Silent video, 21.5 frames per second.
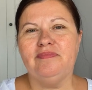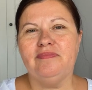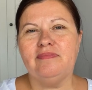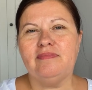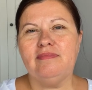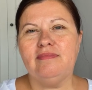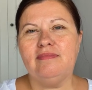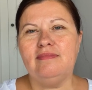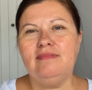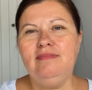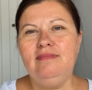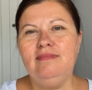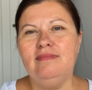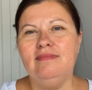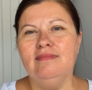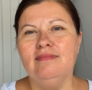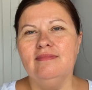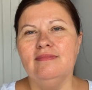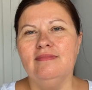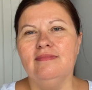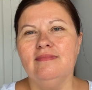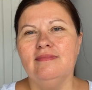
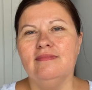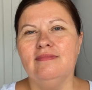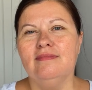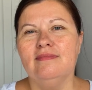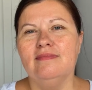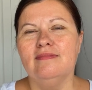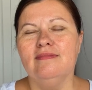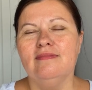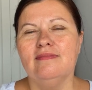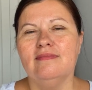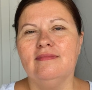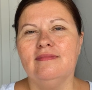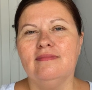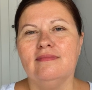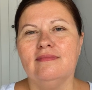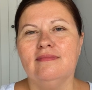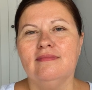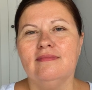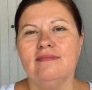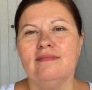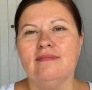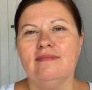
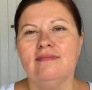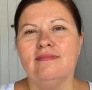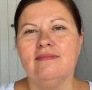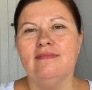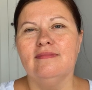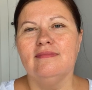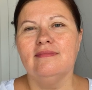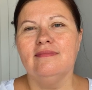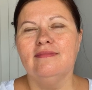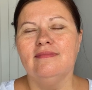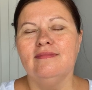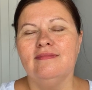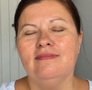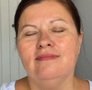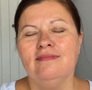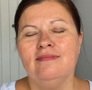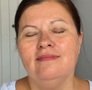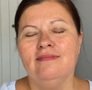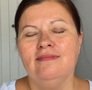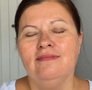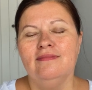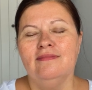(no one is talking)